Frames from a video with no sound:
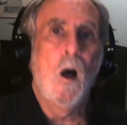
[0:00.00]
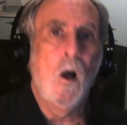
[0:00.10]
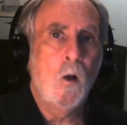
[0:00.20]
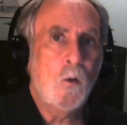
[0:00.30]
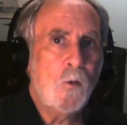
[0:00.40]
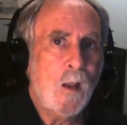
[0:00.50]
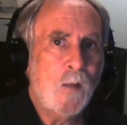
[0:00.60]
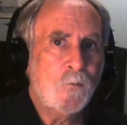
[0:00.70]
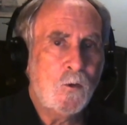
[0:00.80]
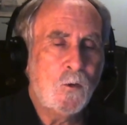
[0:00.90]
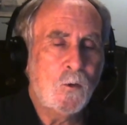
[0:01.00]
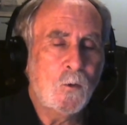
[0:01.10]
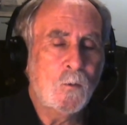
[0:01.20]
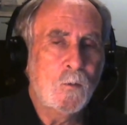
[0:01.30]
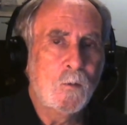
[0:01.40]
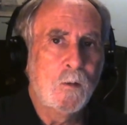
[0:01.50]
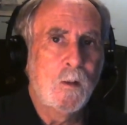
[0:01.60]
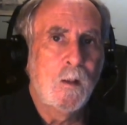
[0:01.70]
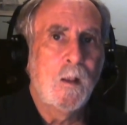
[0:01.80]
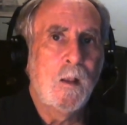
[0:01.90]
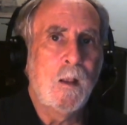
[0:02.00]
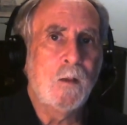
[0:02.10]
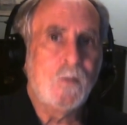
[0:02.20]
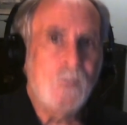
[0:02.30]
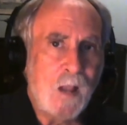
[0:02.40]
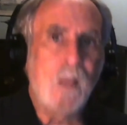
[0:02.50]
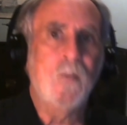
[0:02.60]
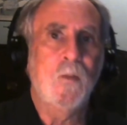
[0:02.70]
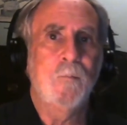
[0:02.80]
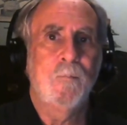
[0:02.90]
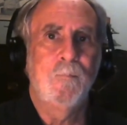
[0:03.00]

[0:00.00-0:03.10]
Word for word: All you have to do is take them.